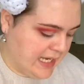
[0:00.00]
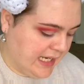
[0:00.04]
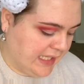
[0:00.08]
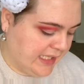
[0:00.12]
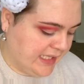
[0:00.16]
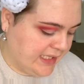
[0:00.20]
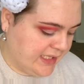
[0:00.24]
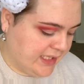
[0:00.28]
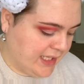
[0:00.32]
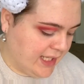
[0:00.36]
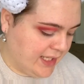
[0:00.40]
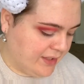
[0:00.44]

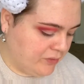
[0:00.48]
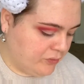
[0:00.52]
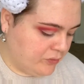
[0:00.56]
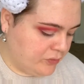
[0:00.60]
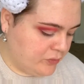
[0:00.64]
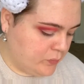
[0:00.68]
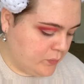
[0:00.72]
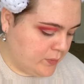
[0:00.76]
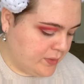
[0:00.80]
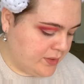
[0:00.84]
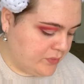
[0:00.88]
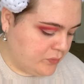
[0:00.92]
settled
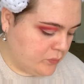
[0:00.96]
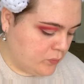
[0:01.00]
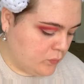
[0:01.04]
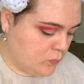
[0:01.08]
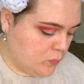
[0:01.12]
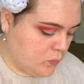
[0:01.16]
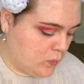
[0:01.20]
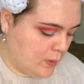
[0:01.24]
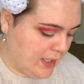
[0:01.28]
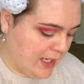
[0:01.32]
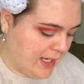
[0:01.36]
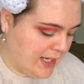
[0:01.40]
with
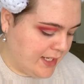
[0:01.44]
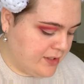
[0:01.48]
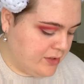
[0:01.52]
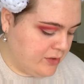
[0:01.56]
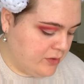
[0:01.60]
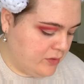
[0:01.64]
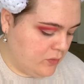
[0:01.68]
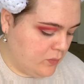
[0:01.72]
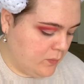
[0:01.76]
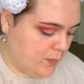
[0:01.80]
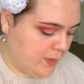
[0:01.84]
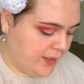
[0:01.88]
what I
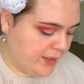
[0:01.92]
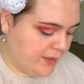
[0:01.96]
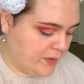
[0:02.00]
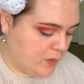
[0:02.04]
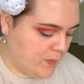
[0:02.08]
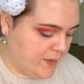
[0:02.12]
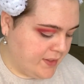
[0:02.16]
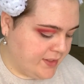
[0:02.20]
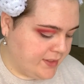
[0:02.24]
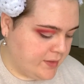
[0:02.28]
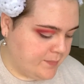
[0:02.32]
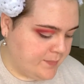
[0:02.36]
knew was
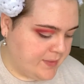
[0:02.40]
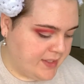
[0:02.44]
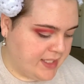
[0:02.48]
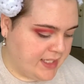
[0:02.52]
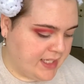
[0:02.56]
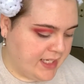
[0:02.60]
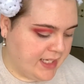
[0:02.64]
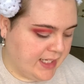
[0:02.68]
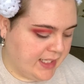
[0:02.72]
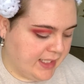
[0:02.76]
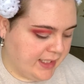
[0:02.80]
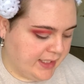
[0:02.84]
going to be
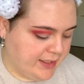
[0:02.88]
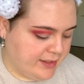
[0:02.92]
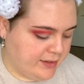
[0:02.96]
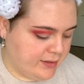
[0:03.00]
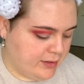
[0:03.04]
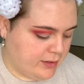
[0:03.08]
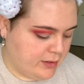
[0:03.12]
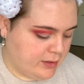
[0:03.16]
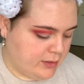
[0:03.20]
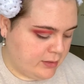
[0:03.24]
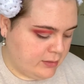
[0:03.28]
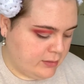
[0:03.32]

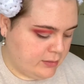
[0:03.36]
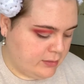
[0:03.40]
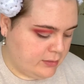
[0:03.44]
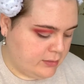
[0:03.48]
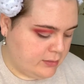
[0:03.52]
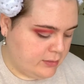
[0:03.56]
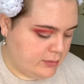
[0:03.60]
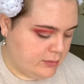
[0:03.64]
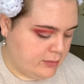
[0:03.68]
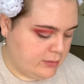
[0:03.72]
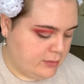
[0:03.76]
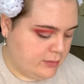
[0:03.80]
easier,
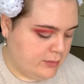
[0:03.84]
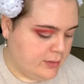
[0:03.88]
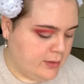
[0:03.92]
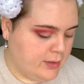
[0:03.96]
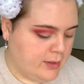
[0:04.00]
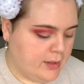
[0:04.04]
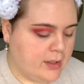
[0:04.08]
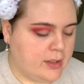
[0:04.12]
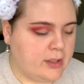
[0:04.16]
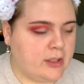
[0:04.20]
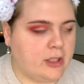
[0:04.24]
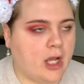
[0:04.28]

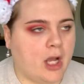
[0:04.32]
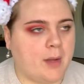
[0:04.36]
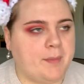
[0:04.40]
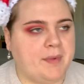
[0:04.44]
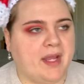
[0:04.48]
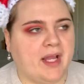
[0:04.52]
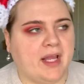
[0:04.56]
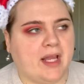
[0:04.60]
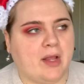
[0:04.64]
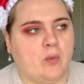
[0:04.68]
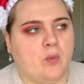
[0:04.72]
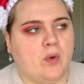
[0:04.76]
not
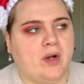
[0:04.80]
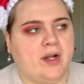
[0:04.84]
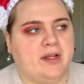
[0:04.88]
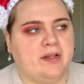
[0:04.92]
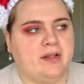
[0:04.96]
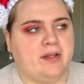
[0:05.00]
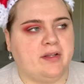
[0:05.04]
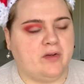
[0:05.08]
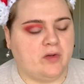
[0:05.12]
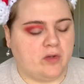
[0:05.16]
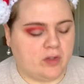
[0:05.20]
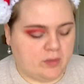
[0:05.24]
because I wanted
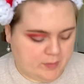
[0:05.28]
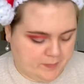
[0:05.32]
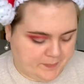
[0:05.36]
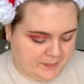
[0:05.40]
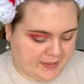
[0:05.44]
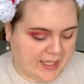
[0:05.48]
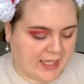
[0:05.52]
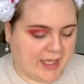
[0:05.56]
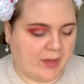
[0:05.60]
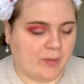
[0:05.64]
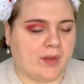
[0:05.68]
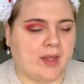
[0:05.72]
to do it, but
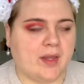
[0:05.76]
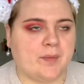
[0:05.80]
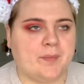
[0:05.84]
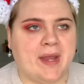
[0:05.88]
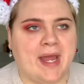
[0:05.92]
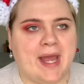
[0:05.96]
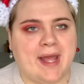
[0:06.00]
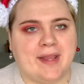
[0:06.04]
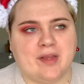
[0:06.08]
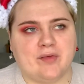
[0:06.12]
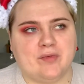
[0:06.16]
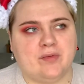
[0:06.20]
because it was the
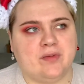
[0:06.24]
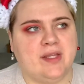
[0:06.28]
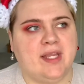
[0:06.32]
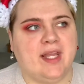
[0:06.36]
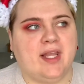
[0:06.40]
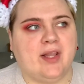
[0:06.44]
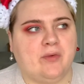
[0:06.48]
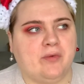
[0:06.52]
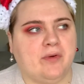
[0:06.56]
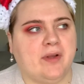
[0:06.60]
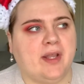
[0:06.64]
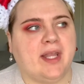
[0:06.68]
path of
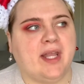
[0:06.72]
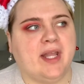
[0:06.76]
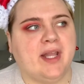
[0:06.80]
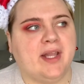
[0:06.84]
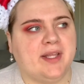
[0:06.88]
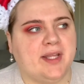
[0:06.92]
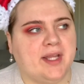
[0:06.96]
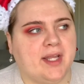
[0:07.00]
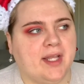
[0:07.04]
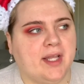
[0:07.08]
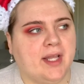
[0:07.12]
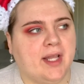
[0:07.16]
least
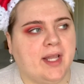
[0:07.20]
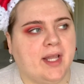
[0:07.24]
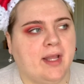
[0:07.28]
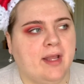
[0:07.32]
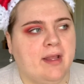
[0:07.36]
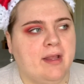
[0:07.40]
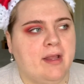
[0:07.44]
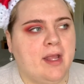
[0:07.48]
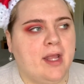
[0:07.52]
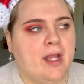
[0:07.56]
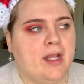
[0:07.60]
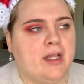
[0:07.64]
resistance.
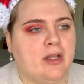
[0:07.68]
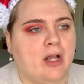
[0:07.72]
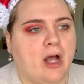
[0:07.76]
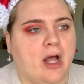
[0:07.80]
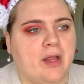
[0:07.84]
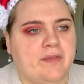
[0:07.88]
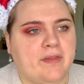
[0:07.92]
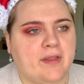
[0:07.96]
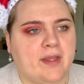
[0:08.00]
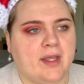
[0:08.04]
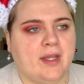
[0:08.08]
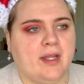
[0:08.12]

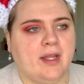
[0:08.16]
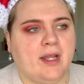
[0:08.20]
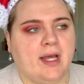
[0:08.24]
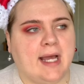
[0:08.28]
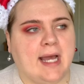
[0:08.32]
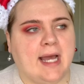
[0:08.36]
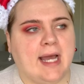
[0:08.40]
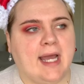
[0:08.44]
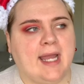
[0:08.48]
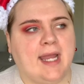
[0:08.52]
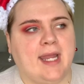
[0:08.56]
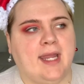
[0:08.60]
Not that
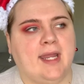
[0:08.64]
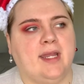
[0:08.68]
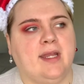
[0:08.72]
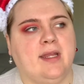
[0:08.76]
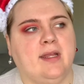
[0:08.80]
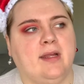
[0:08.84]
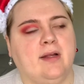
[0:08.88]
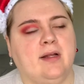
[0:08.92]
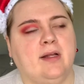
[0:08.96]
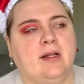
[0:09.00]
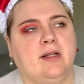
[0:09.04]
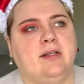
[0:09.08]
I
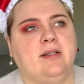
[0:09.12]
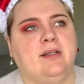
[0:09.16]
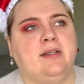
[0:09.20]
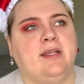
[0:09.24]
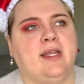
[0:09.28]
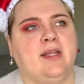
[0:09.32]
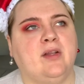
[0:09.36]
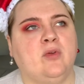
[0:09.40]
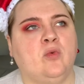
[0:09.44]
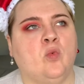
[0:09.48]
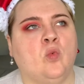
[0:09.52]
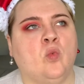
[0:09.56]

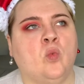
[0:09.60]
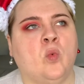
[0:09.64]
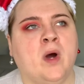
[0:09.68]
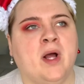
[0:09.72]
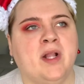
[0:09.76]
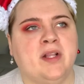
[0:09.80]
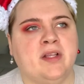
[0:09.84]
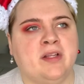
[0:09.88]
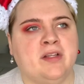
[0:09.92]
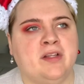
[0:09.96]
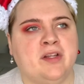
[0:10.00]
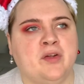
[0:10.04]
didn't
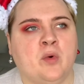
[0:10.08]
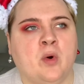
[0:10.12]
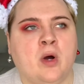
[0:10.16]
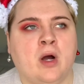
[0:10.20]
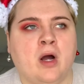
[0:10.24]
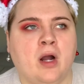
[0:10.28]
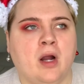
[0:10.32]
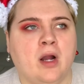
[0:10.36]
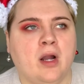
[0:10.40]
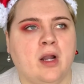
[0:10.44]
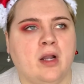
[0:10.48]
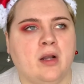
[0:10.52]
want to do
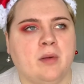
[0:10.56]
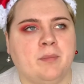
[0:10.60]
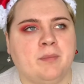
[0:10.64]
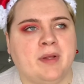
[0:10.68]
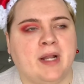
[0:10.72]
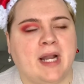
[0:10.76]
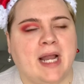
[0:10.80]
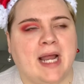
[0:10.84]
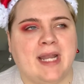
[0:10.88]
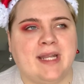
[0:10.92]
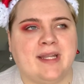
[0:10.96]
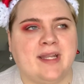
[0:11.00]
art,
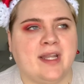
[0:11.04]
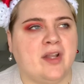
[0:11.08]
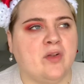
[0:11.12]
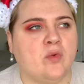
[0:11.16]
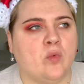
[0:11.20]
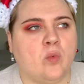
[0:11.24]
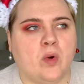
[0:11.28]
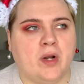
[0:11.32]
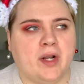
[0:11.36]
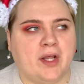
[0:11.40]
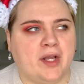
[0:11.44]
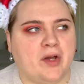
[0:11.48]
but I didn't
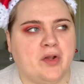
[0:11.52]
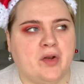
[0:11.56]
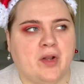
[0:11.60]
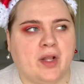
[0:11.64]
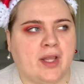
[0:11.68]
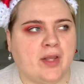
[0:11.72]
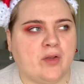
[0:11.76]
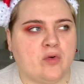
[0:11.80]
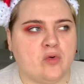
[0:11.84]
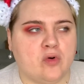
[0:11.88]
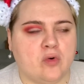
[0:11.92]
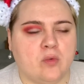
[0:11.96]
want to go to
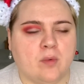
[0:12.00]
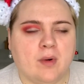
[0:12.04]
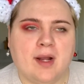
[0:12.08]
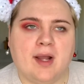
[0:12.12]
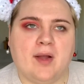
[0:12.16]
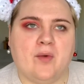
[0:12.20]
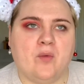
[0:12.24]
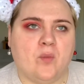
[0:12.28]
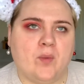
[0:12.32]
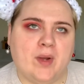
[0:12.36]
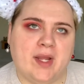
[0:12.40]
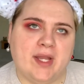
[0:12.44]
school where I
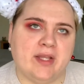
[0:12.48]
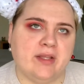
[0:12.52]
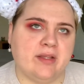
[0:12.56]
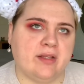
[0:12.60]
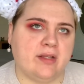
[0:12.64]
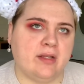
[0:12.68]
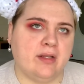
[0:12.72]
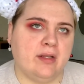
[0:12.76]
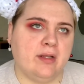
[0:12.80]
went.